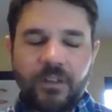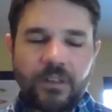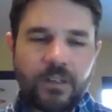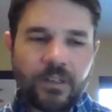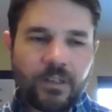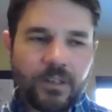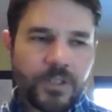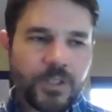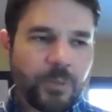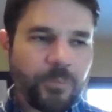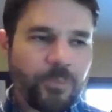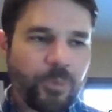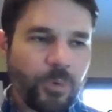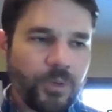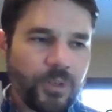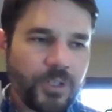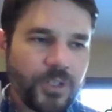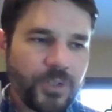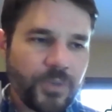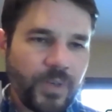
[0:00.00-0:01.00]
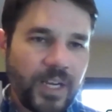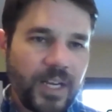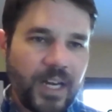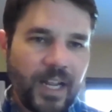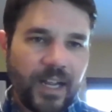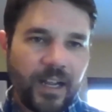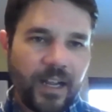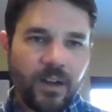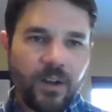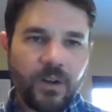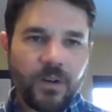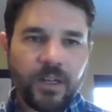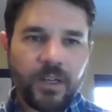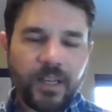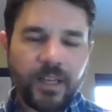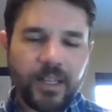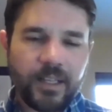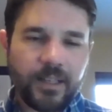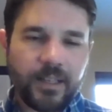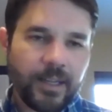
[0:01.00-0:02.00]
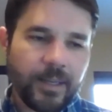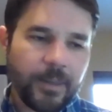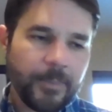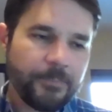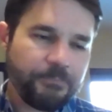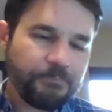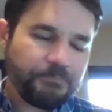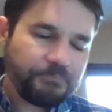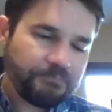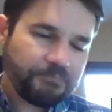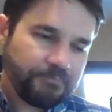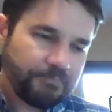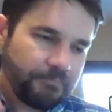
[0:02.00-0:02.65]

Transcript: our supporters right now and um,